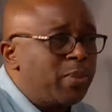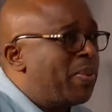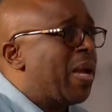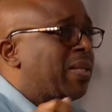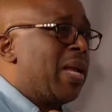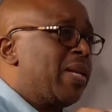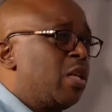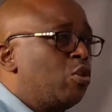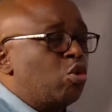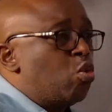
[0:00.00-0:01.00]
be
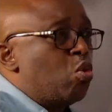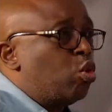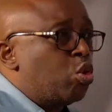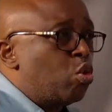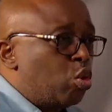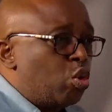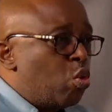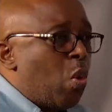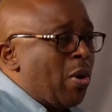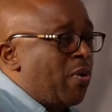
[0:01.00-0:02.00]
attending to
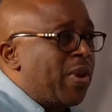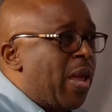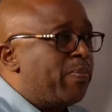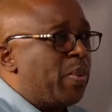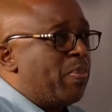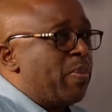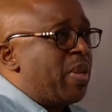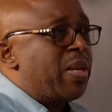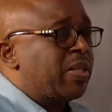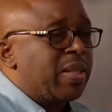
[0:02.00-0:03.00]
one of the MPP
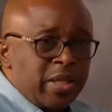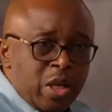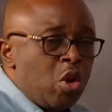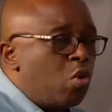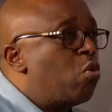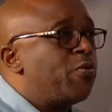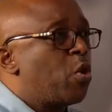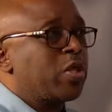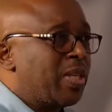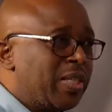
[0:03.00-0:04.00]
ministers who
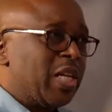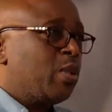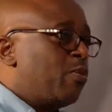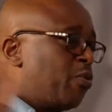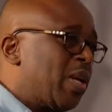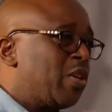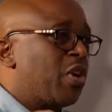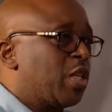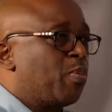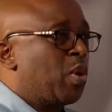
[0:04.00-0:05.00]
fall sick just before they
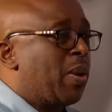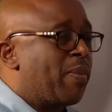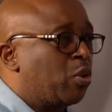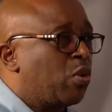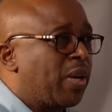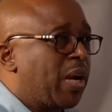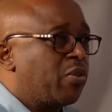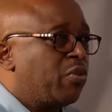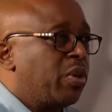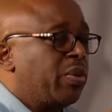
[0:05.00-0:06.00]
transport them out of the country.